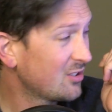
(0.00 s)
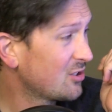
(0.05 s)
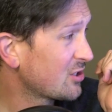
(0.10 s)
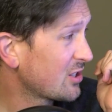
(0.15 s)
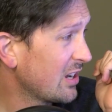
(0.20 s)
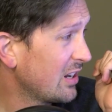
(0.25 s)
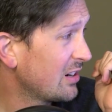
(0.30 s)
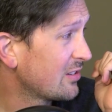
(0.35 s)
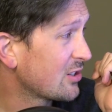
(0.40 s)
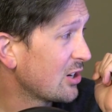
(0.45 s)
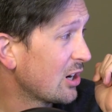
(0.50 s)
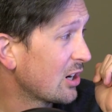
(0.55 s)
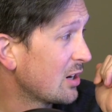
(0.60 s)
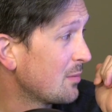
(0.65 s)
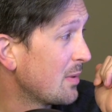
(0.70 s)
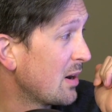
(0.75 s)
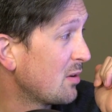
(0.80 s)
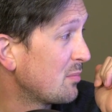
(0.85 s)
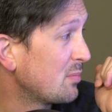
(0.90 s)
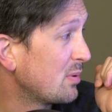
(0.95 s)
Just kind of talk
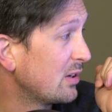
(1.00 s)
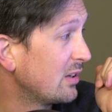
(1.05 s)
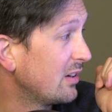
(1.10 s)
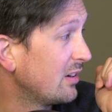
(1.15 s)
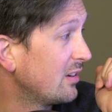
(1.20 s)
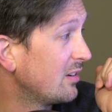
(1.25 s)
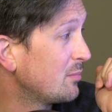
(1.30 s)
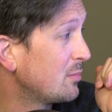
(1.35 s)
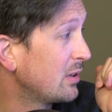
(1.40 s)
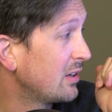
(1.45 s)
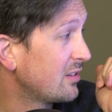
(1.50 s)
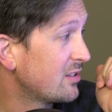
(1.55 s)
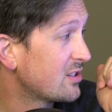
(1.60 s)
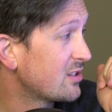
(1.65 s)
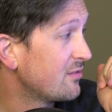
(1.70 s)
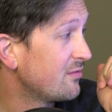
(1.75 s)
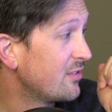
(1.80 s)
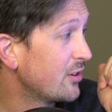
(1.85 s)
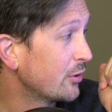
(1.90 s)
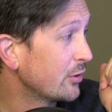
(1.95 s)
about, but
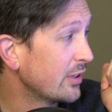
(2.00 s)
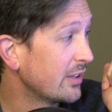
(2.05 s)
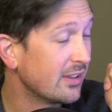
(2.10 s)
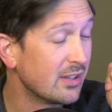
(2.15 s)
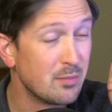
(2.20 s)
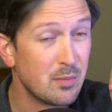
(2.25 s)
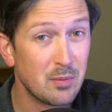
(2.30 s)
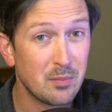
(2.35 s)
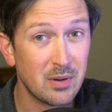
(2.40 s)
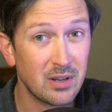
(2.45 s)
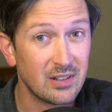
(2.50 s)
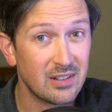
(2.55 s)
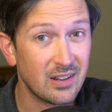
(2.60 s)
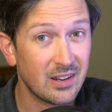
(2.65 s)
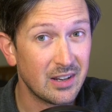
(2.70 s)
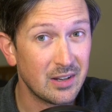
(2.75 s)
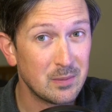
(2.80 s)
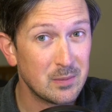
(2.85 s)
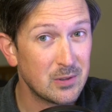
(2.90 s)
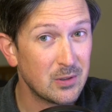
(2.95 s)
severely limit my
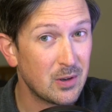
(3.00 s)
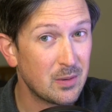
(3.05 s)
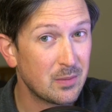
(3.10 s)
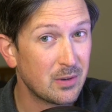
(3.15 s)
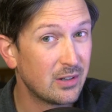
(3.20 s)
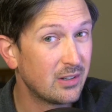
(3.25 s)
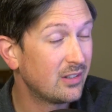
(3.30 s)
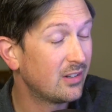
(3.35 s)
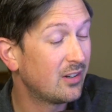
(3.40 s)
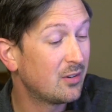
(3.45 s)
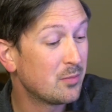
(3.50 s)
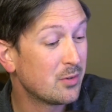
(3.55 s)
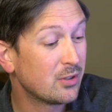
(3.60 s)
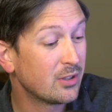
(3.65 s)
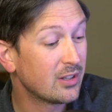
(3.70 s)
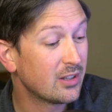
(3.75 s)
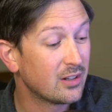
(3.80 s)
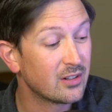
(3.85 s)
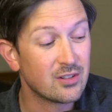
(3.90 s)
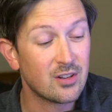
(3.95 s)
time. So I'm
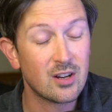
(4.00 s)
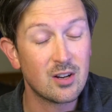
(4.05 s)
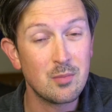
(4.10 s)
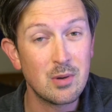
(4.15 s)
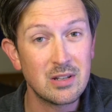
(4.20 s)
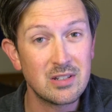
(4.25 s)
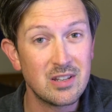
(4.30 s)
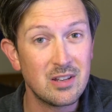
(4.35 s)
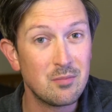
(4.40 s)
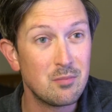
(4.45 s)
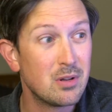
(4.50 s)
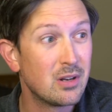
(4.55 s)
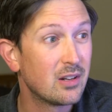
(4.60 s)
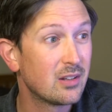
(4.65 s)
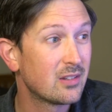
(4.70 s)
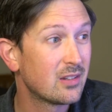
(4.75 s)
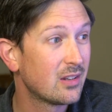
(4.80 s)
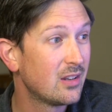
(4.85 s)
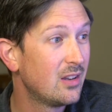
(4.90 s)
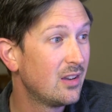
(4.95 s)
only gonna talk about 10
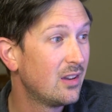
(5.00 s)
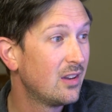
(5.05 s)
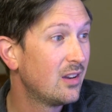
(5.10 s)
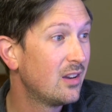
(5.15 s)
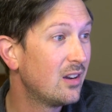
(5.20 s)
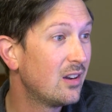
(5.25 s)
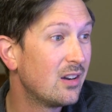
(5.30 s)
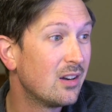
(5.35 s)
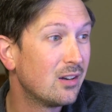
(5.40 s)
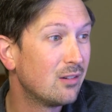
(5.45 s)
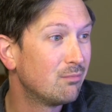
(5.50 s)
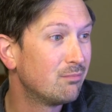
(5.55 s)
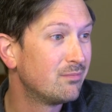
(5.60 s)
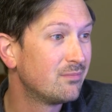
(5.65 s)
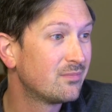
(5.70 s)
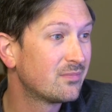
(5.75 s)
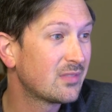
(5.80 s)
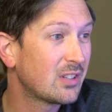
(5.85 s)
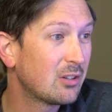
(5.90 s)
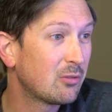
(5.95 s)
minutes
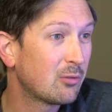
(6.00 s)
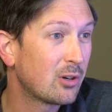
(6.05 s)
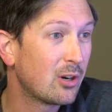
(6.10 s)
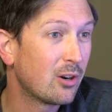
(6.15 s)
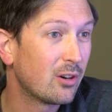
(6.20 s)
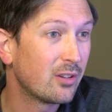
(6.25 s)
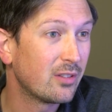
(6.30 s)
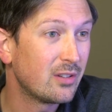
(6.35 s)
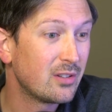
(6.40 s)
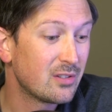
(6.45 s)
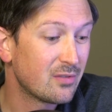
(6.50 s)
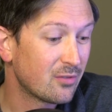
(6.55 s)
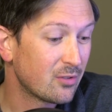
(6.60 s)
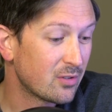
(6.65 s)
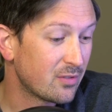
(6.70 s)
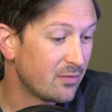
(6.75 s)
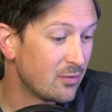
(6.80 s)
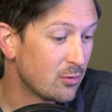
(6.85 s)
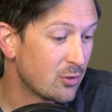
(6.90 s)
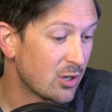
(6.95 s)
regarding these
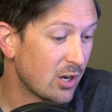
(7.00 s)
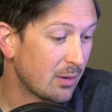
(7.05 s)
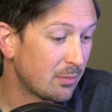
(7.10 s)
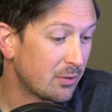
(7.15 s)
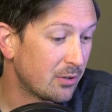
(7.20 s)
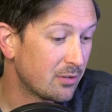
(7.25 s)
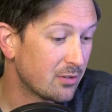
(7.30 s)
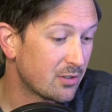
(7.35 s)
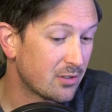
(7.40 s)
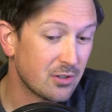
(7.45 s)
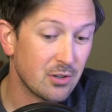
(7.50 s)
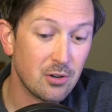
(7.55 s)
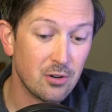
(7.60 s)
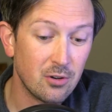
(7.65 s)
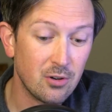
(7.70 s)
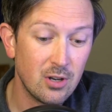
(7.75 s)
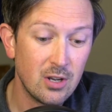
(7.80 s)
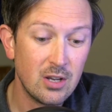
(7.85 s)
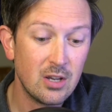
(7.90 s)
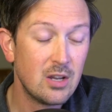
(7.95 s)
first few chapters.
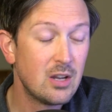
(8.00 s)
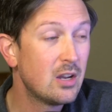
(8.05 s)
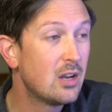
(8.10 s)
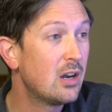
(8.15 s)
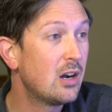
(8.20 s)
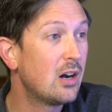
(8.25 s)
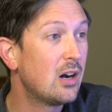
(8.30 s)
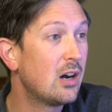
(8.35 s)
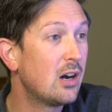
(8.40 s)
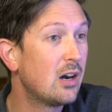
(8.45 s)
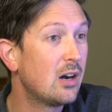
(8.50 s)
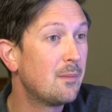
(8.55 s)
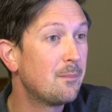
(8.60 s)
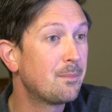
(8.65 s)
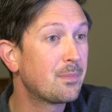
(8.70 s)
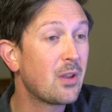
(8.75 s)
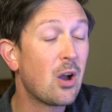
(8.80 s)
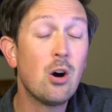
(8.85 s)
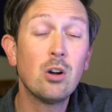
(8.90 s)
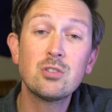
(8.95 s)
So
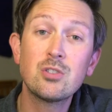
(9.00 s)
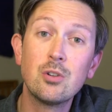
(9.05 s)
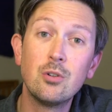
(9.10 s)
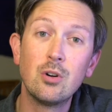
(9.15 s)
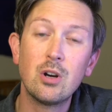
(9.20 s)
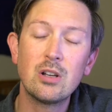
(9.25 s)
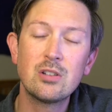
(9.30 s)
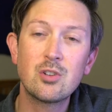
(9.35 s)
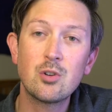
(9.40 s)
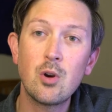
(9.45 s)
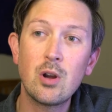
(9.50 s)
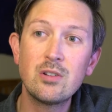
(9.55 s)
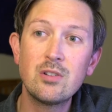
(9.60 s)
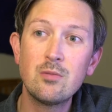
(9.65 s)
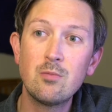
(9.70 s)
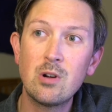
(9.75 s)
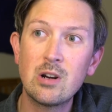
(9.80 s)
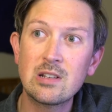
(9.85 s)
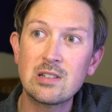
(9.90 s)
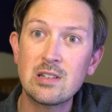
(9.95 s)
so I
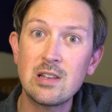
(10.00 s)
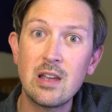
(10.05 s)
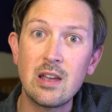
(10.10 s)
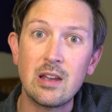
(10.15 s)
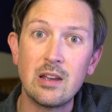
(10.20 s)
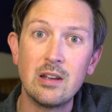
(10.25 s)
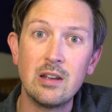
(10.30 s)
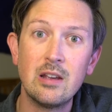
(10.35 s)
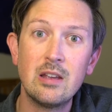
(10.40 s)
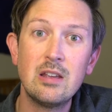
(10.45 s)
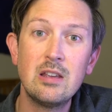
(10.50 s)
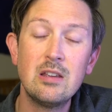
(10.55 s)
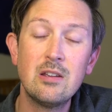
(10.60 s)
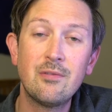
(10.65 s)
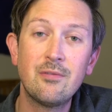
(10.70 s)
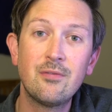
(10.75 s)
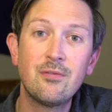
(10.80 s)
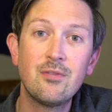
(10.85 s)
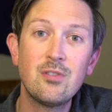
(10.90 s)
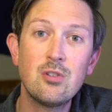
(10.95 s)
did want to say,
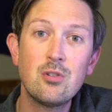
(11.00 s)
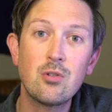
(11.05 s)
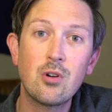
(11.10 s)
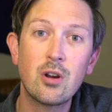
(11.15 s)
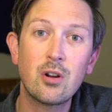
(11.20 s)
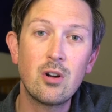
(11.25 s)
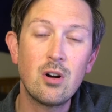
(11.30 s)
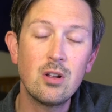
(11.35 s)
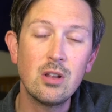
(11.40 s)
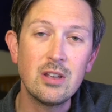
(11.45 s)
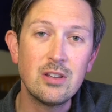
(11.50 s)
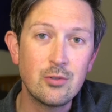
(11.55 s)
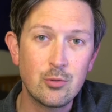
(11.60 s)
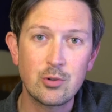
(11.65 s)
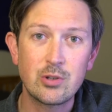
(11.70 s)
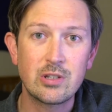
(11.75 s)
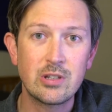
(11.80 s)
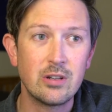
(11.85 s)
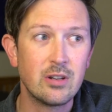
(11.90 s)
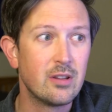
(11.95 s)
if you're at all
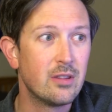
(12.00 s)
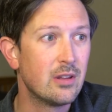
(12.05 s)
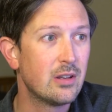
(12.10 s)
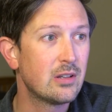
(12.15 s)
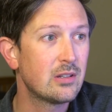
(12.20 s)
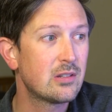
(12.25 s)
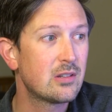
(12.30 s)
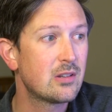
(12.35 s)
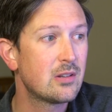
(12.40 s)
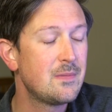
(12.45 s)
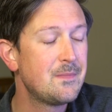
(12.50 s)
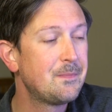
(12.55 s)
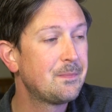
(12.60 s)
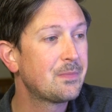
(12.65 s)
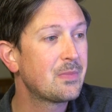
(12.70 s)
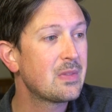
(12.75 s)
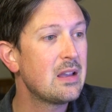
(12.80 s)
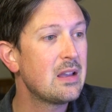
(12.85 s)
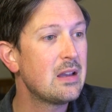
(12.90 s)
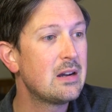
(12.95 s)
interested in this,
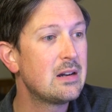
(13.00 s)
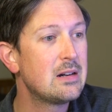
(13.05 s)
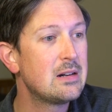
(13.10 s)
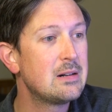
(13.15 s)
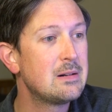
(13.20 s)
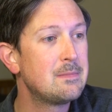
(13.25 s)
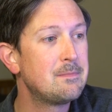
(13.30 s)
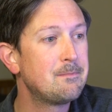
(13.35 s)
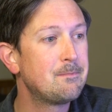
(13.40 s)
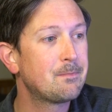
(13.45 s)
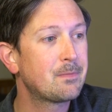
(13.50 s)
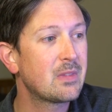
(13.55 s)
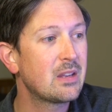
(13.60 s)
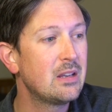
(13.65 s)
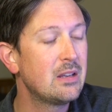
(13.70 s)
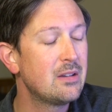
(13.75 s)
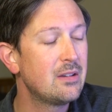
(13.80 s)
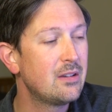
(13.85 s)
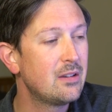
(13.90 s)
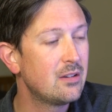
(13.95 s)

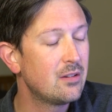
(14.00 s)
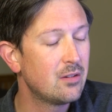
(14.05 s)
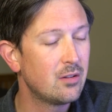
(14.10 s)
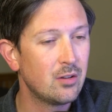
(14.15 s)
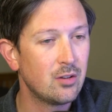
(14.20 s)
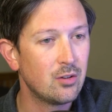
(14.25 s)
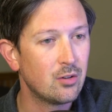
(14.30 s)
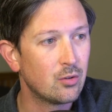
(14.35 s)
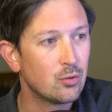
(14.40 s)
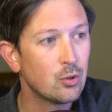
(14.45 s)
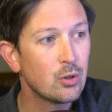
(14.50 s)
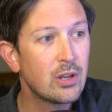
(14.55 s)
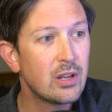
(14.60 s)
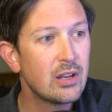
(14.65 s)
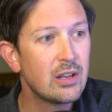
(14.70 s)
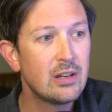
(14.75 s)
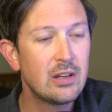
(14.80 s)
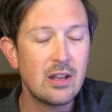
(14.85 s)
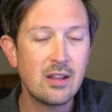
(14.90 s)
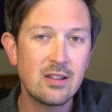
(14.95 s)

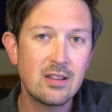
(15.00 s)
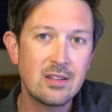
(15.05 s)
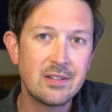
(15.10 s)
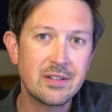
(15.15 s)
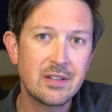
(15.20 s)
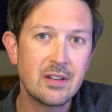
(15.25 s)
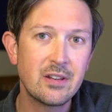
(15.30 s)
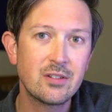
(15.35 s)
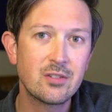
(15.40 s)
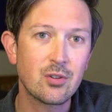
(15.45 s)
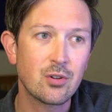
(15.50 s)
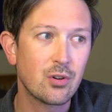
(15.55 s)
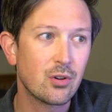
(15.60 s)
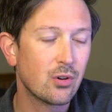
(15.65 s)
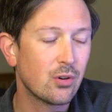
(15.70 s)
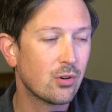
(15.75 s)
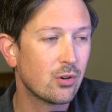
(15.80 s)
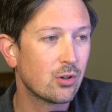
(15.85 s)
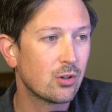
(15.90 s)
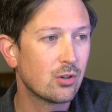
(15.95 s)
looking into any of these things
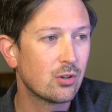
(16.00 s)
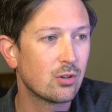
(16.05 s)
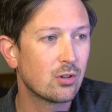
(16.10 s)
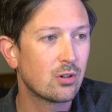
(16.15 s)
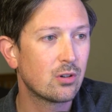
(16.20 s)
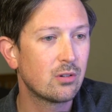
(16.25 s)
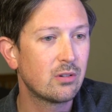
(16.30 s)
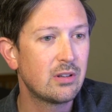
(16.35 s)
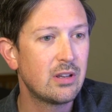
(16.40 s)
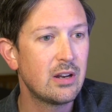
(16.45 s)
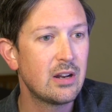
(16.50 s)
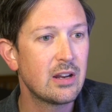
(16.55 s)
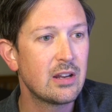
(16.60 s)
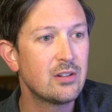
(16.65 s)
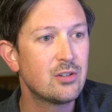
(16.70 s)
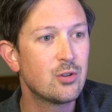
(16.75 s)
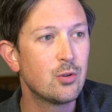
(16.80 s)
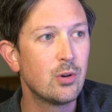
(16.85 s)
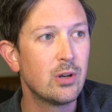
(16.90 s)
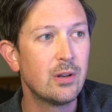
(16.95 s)
or getting
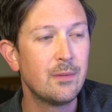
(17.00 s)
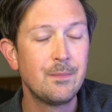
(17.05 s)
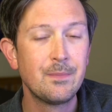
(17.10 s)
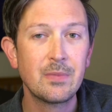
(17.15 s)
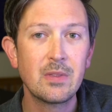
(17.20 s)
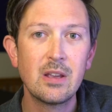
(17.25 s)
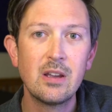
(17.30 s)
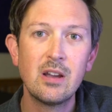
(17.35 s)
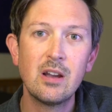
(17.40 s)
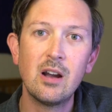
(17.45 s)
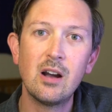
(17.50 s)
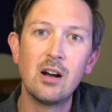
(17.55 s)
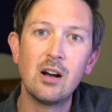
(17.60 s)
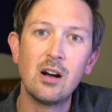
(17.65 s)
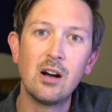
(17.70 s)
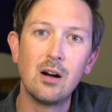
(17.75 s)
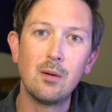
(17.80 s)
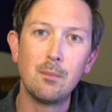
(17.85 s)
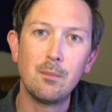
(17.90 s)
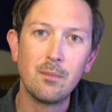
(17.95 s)
into it,
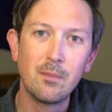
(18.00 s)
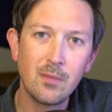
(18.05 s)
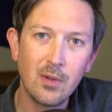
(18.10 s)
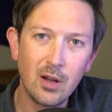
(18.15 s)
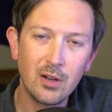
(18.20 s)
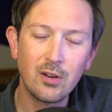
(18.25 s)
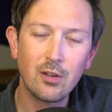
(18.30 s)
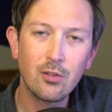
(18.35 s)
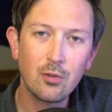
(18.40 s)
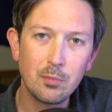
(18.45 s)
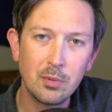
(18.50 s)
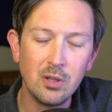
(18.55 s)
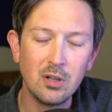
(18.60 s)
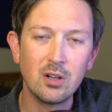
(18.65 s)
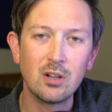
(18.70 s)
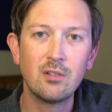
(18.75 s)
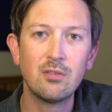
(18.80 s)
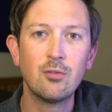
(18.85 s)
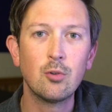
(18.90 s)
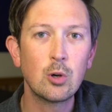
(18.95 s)
another
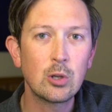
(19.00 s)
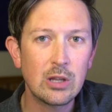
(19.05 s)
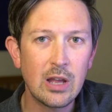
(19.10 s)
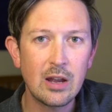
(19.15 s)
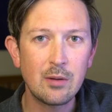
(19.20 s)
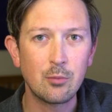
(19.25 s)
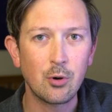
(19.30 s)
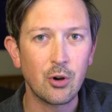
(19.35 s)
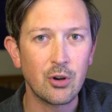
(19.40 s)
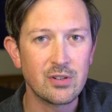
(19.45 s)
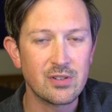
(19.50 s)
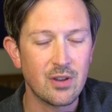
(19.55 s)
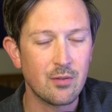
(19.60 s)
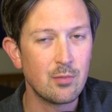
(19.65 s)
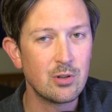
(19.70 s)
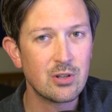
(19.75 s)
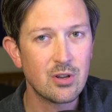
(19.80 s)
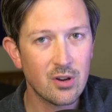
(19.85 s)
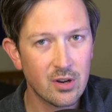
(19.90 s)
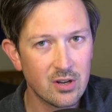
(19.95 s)
plug for libraries. I've
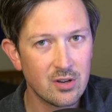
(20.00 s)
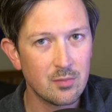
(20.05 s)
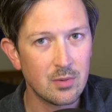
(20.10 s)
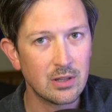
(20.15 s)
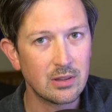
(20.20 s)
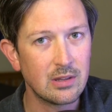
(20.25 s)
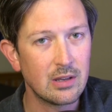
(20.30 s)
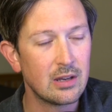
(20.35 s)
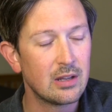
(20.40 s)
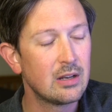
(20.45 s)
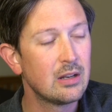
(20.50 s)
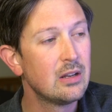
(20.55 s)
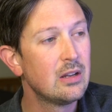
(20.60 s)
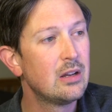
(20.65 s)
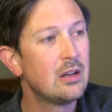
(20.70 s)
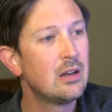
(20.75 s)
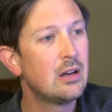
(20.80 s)
been talking about that.